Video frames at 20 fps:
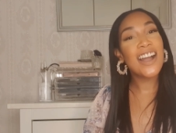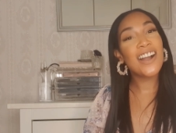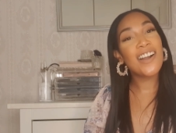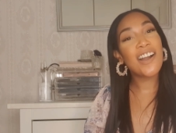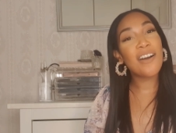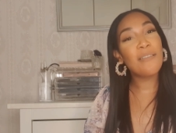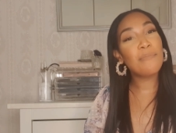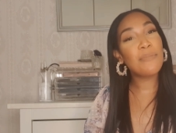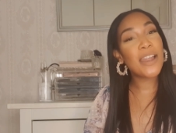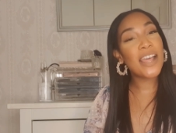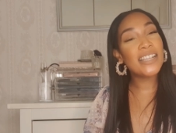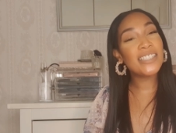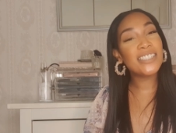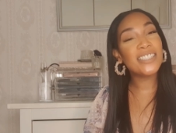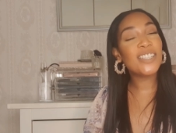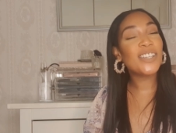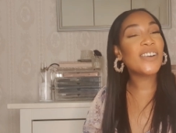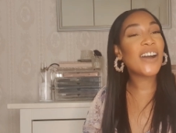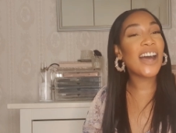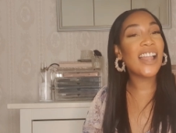God
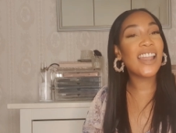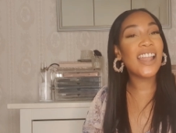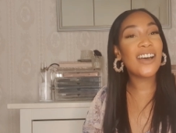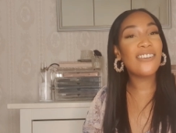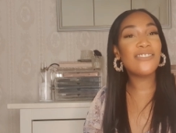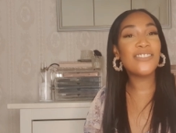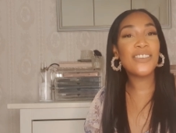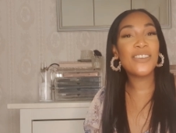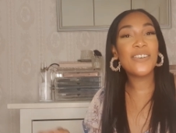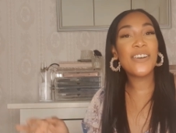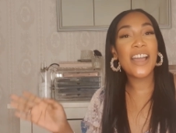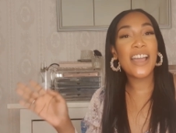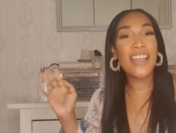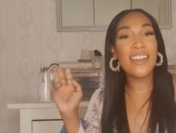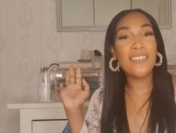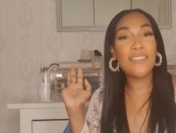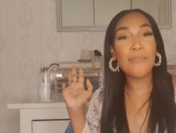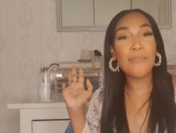bless you. I love you, and